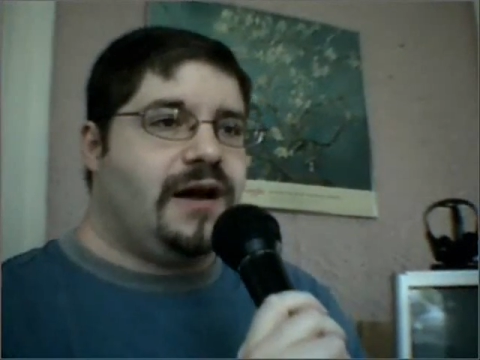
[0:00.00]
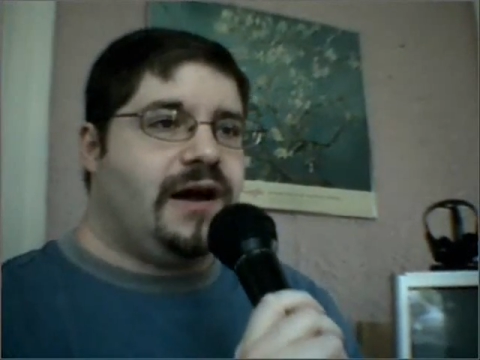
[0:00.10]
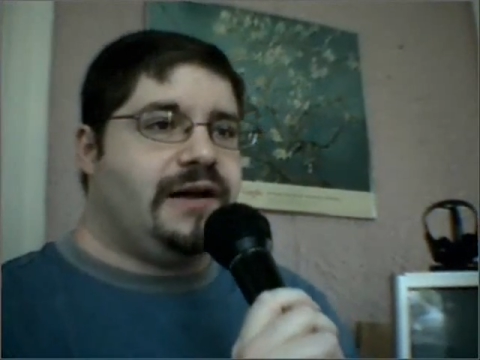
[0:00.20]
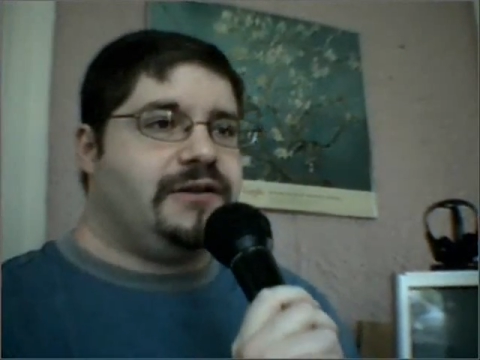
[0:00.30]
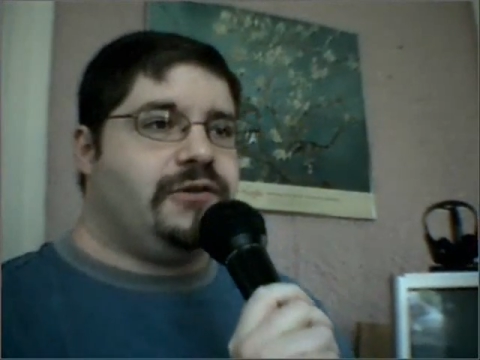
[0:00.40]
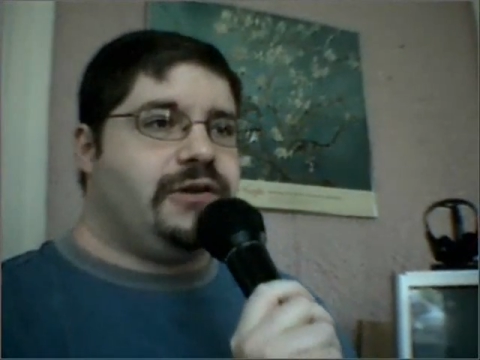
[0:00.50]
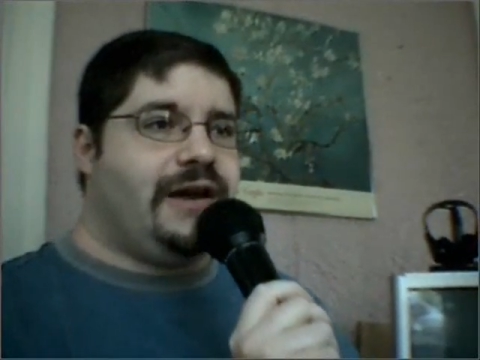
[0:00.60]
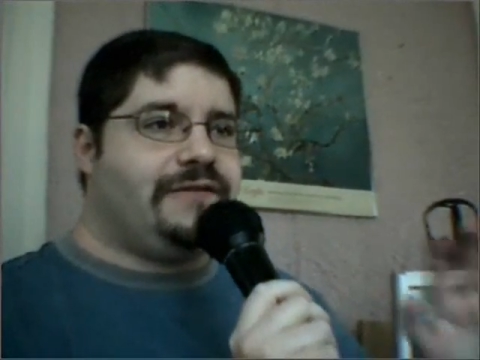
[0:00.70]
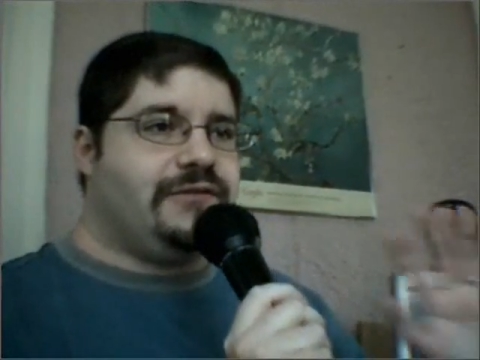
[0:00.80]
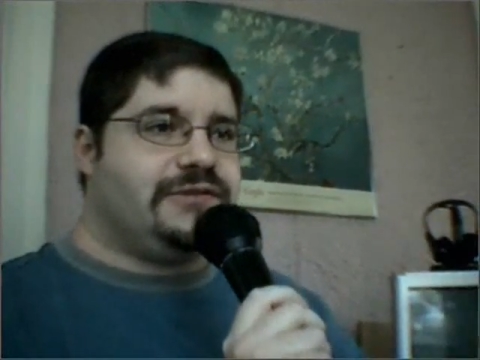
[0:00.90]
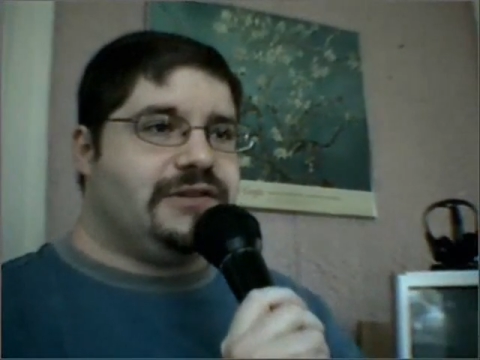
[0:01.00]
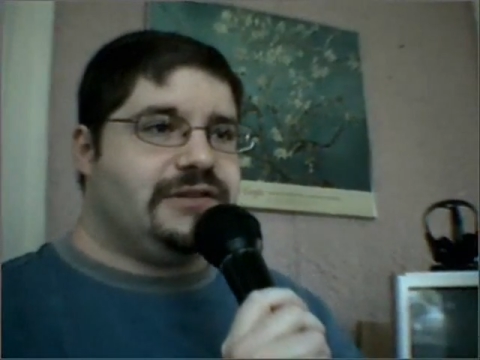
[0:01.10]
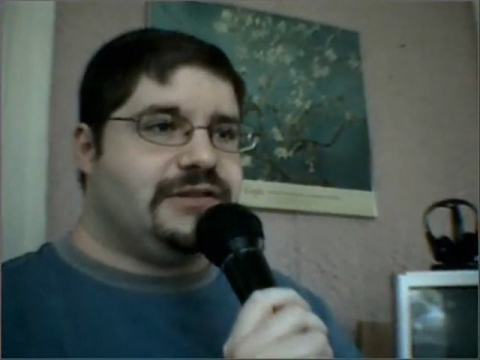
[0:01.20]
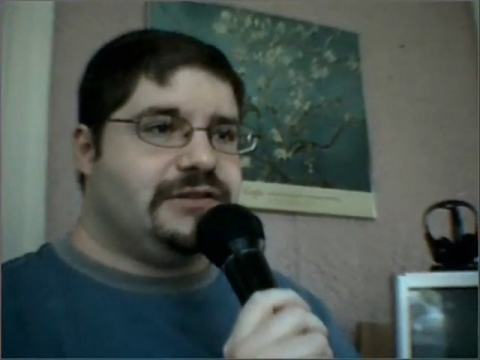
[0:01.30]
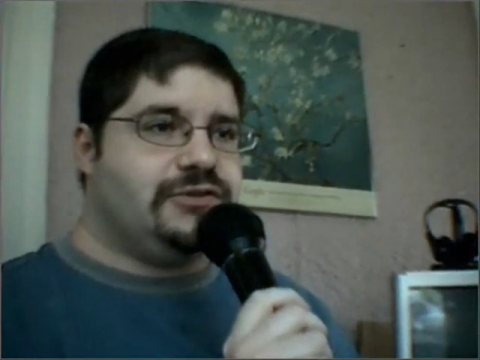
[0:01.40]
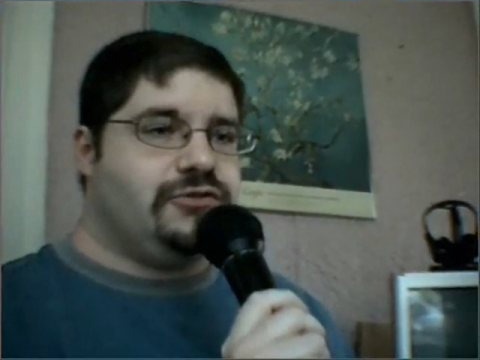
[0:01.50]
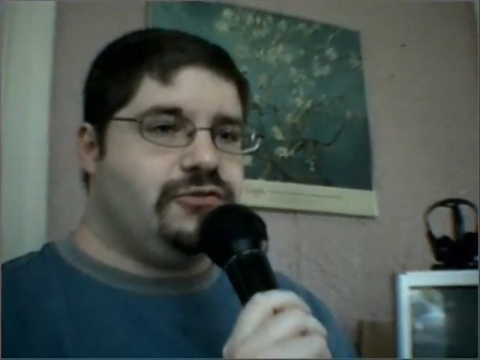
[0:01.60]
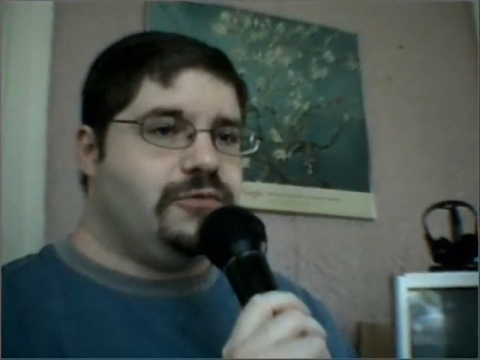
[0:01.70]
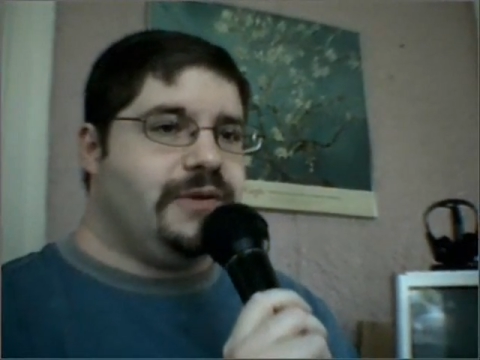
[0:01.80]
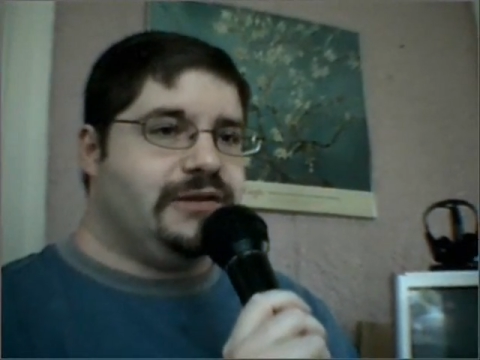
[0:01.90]
I know you have your
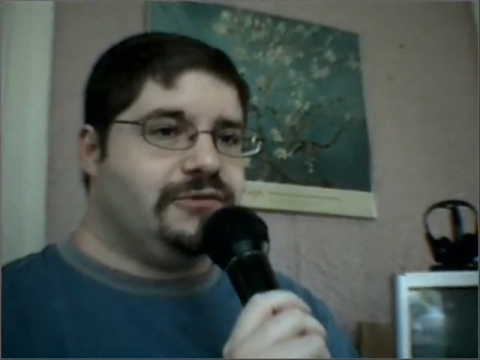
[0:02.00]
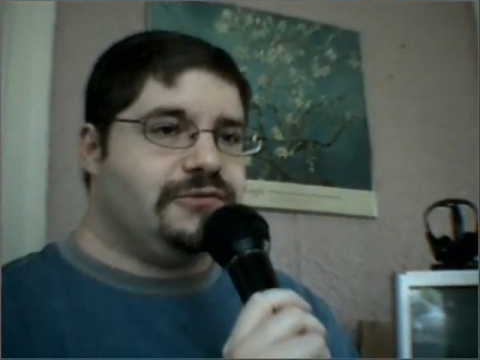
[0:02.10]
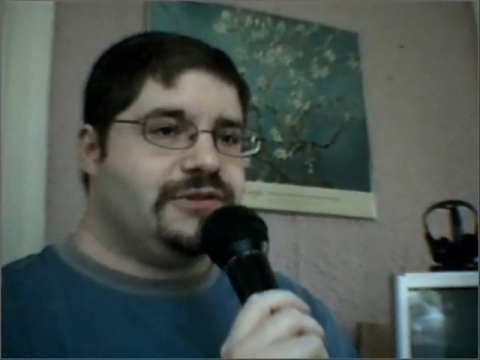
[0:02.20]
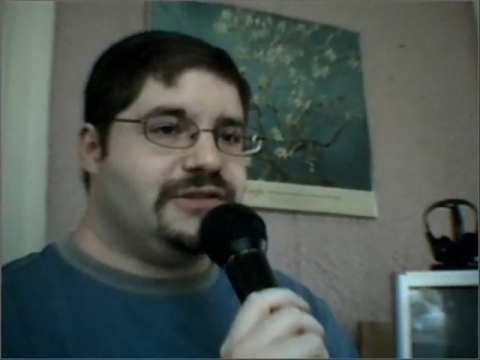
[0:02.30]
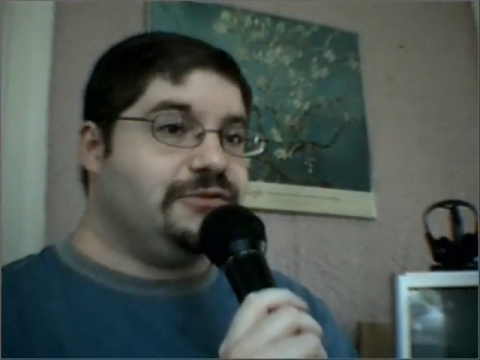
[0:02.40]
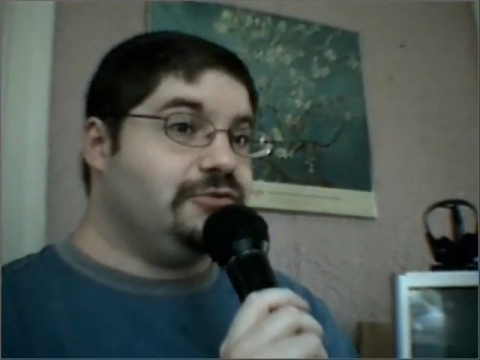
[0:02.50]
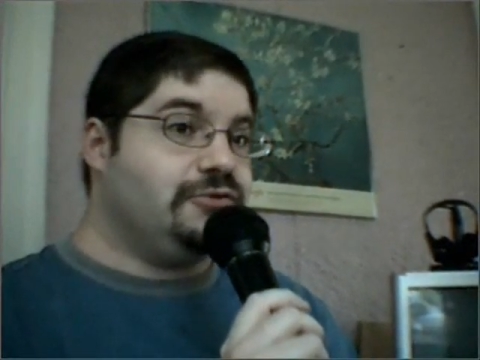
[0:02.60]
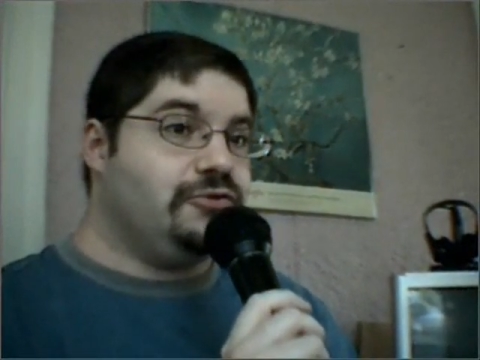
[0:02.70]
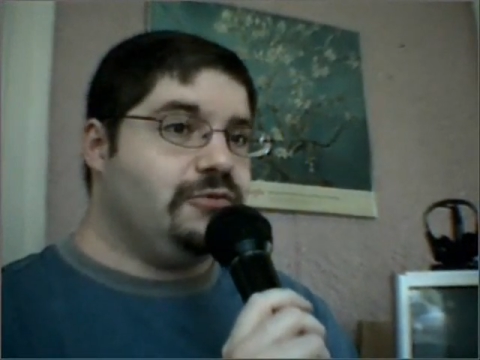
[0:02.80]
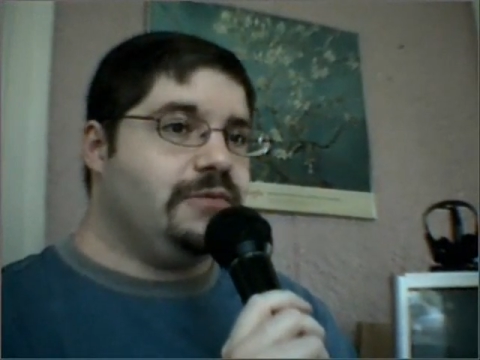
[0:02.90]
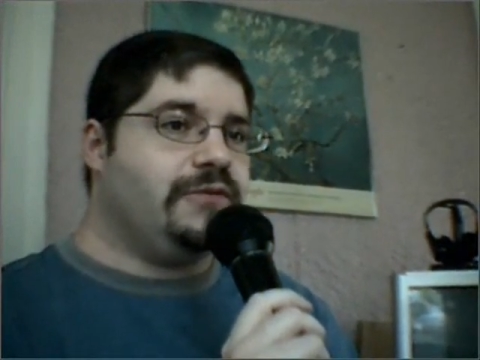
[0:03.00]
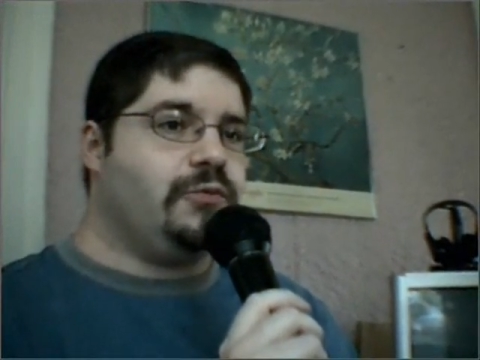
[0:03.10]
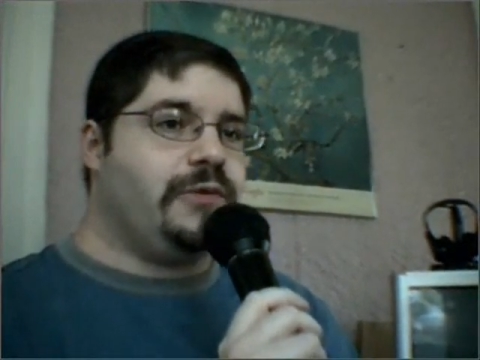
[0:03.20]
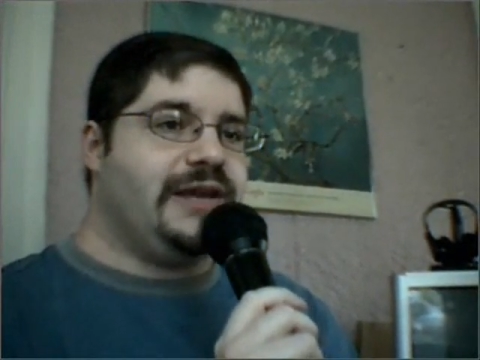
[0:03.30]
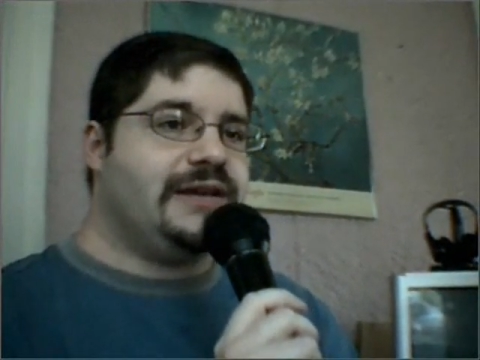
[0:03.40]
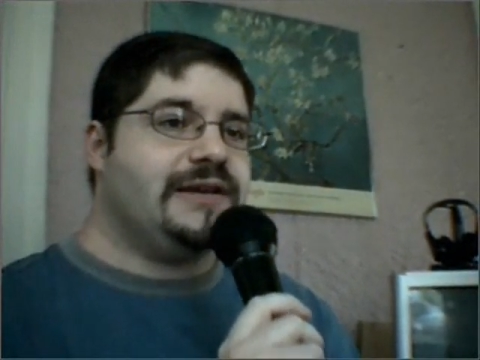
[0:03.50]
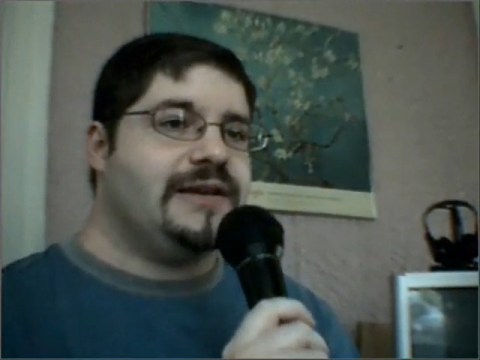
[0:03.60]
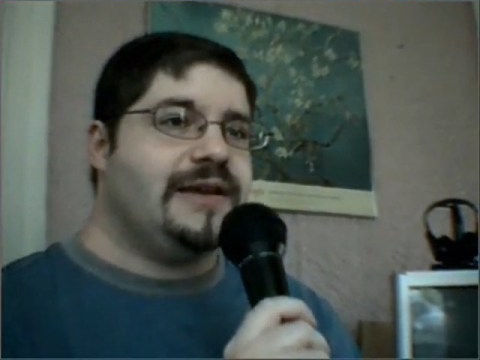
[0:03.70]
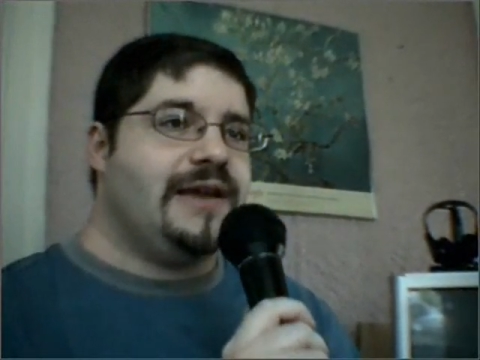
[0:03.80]
CitizenTube and your CitizenTube of the Week